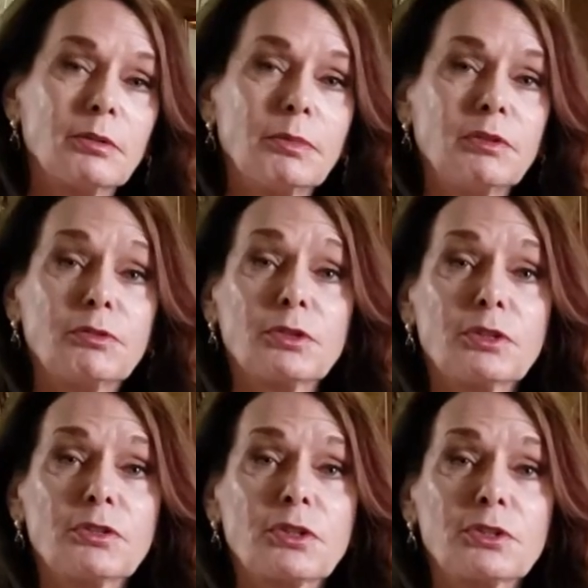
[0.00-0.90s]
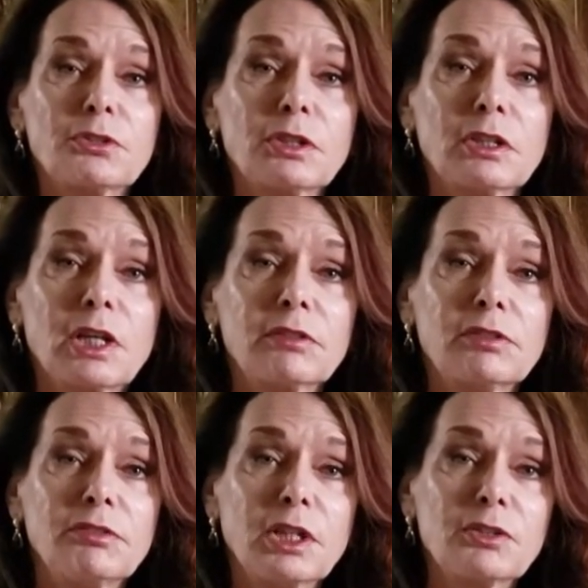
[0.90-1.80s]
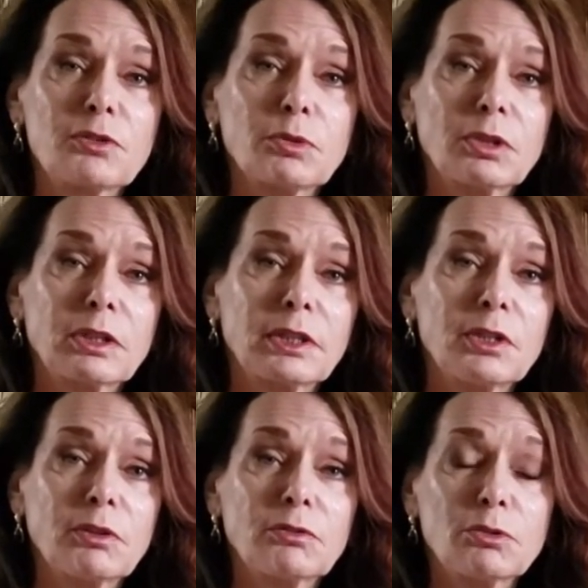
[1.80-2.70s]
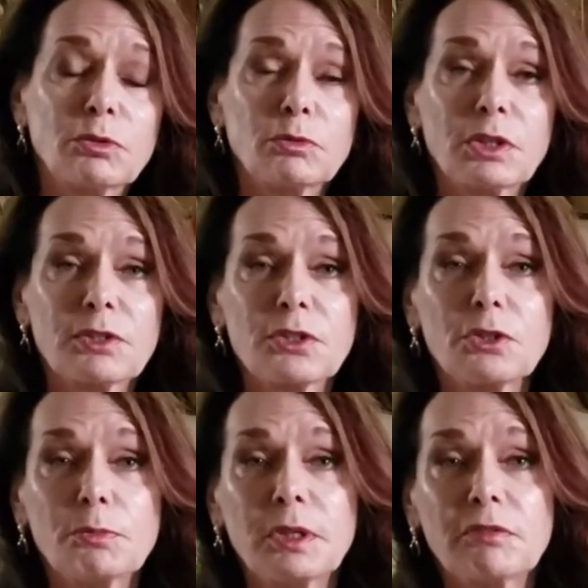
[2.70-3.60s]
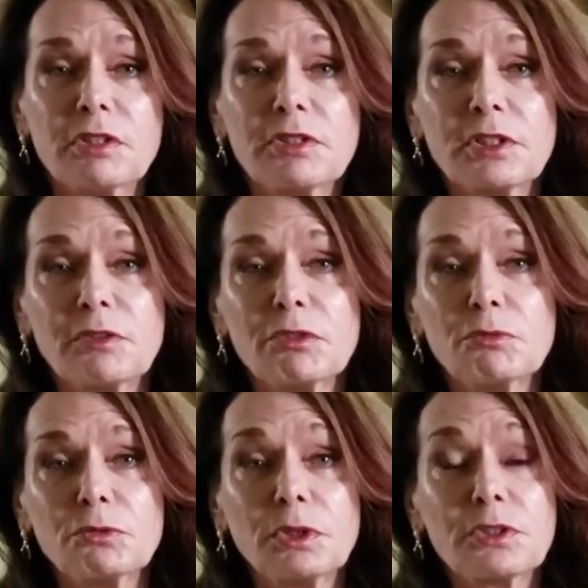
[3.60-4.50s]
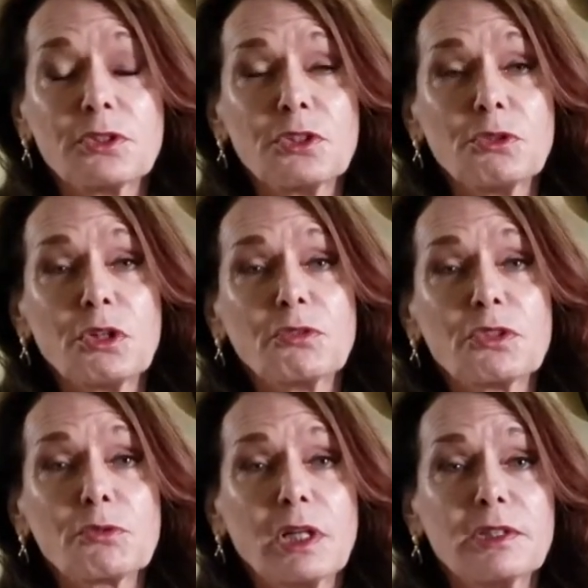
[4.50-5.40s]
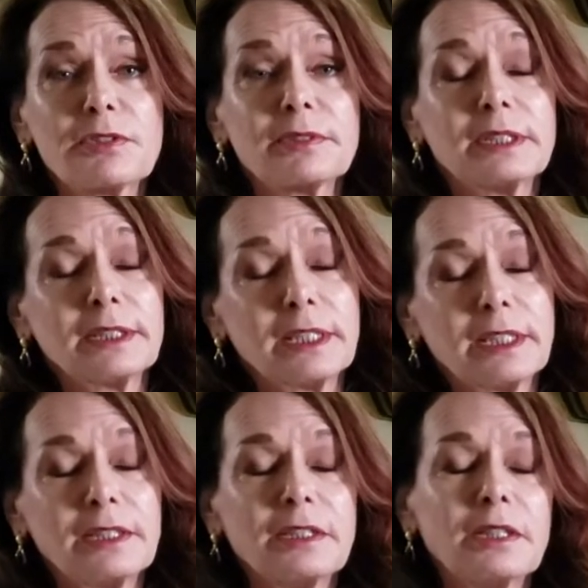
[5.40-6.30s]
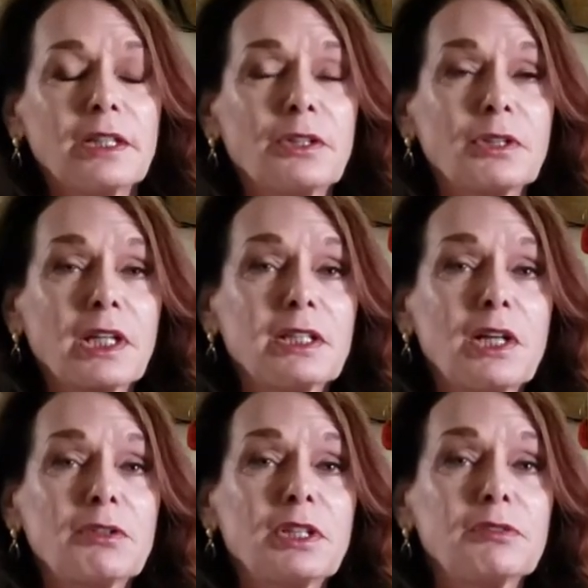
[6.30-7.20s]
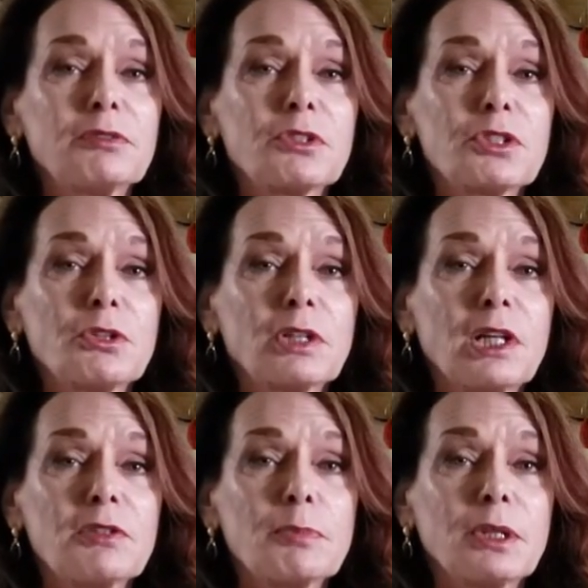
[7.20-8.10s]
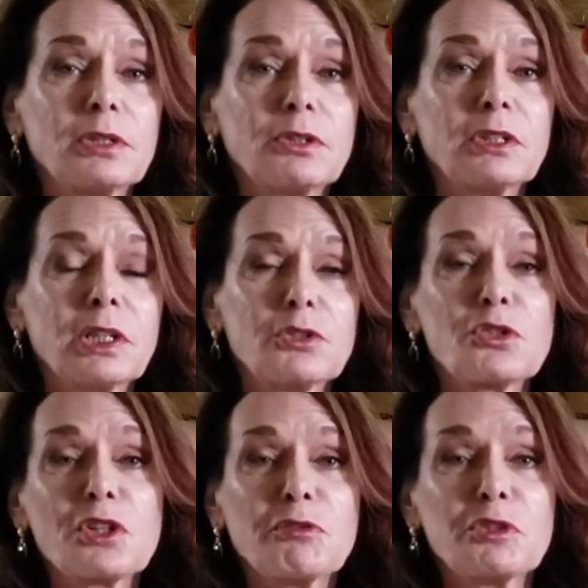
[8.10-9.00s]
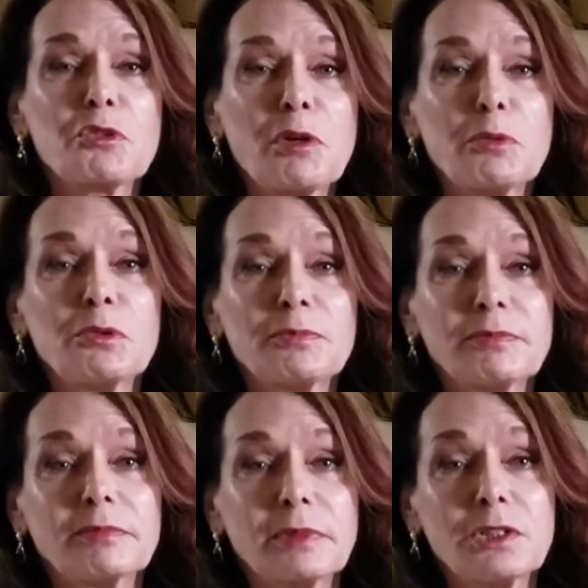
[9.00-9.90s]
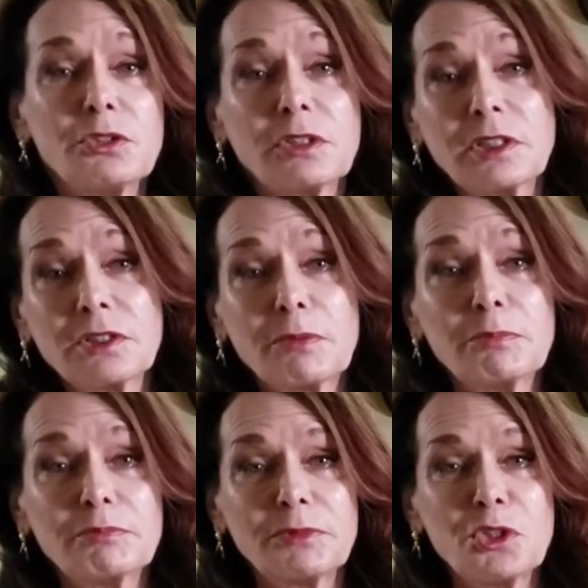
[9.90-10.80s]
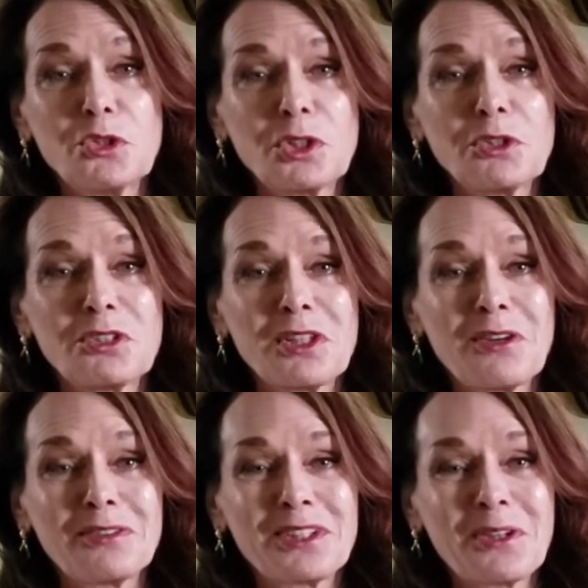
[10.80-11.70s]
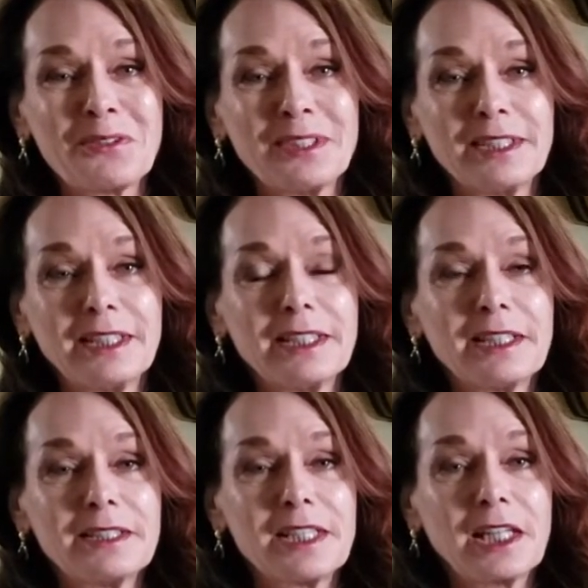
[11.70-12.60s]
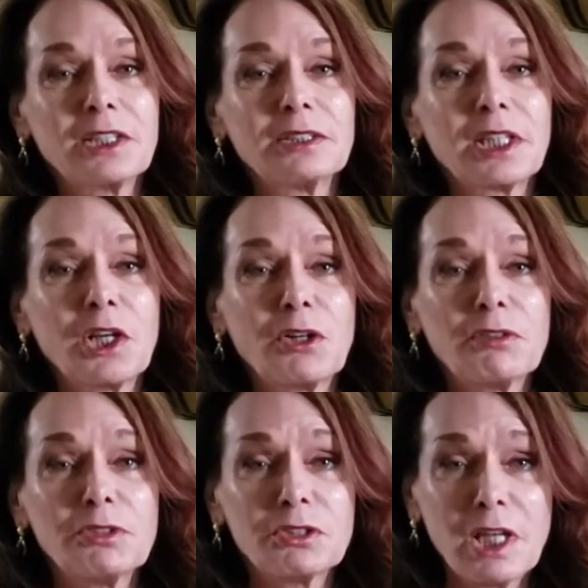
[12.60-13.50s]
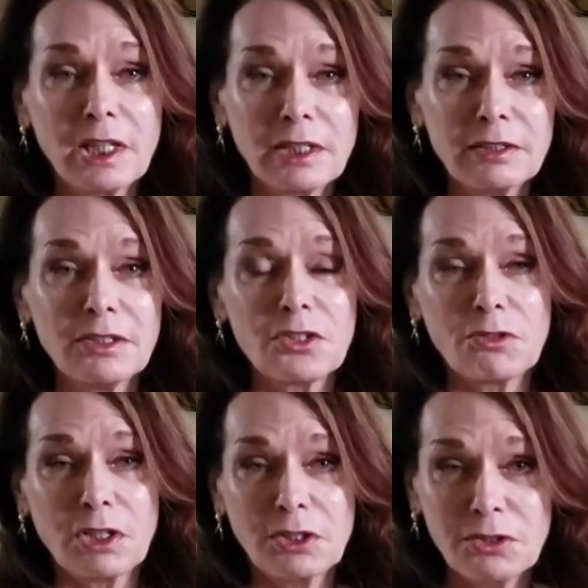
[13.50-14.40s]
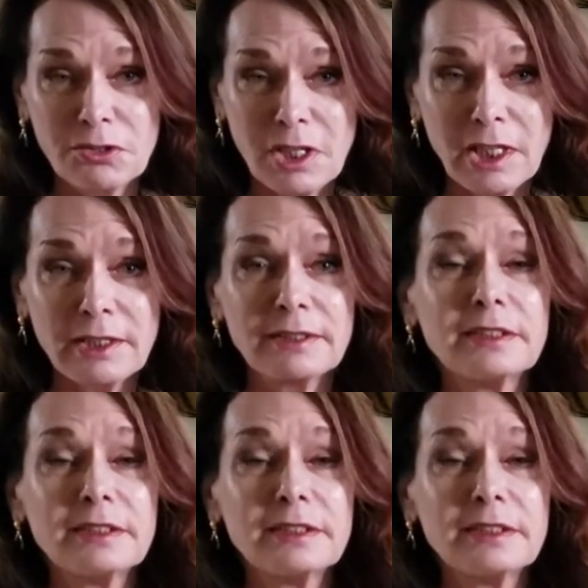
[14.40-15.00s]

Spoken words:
before you start doing a lot of advanced work. I know everyone wants to do pivots and everyone wants to do oversways. Okay, now and then for a showcase, but you can get yourself in trouble and you can end up injuring yourself. So take care of your neck, strengthen your neck,